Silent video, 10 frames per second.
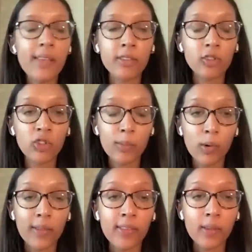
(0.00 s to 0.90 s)
censorship
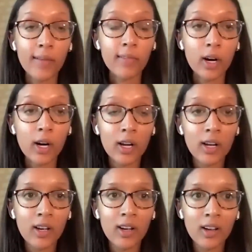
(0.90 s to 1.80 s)
whatsoever,
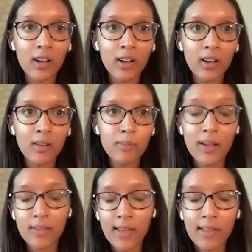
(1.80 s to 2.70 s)

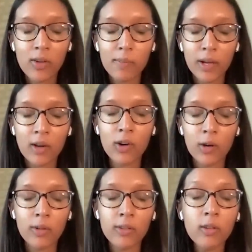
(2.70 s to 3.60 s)
because that's what
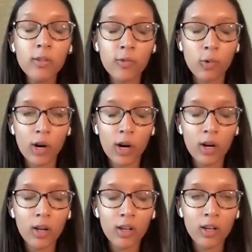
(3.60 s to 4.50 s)
Bitcoin was used for.